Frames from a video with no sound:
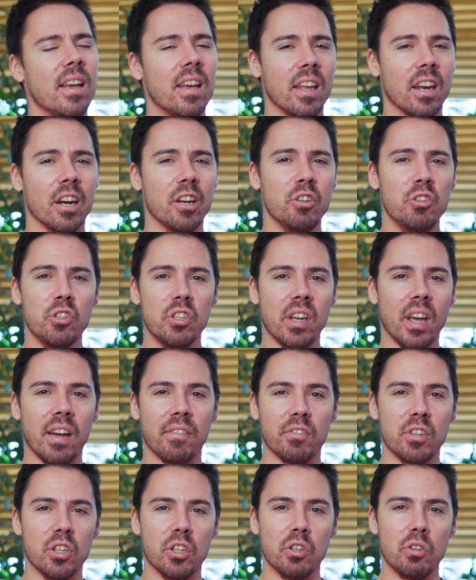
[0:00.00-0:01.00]
And I used to
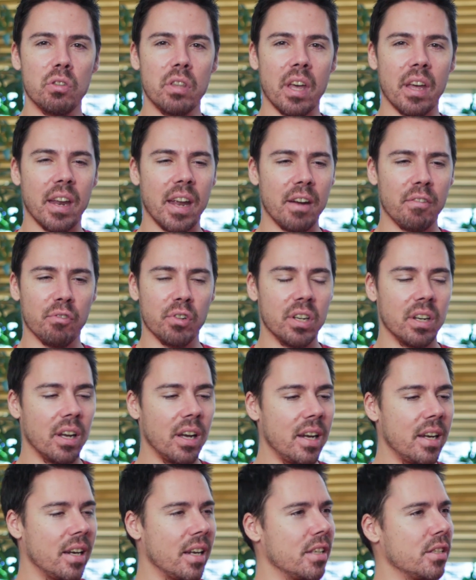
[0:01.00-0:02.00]
have to do that every
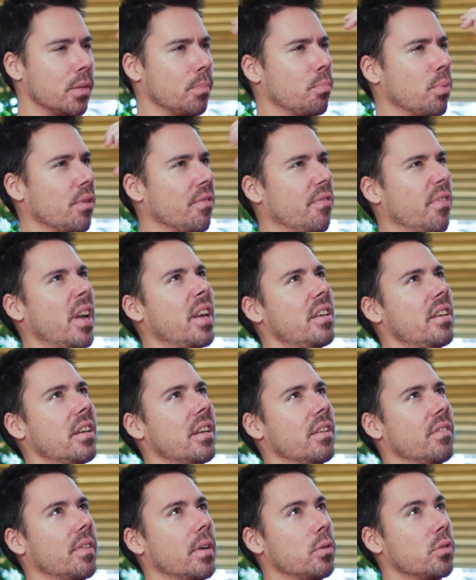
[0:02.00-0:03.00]
night as a
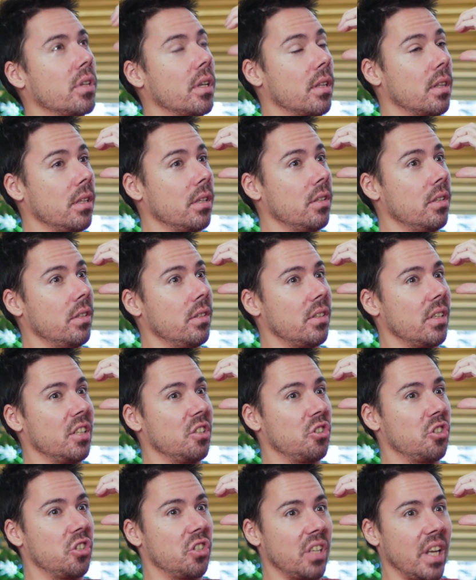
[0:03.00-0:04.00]
preventative. I was like, this is
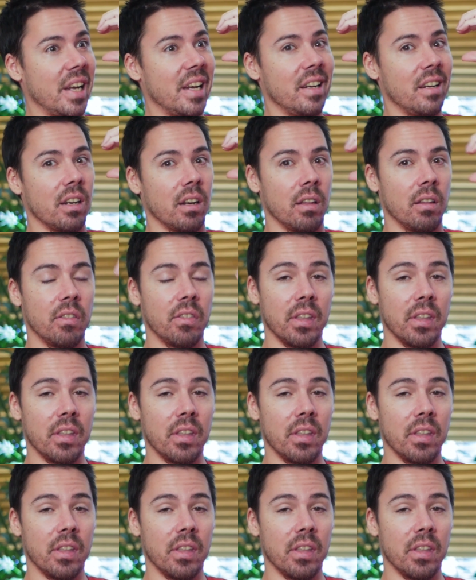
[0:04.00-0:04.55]
insane.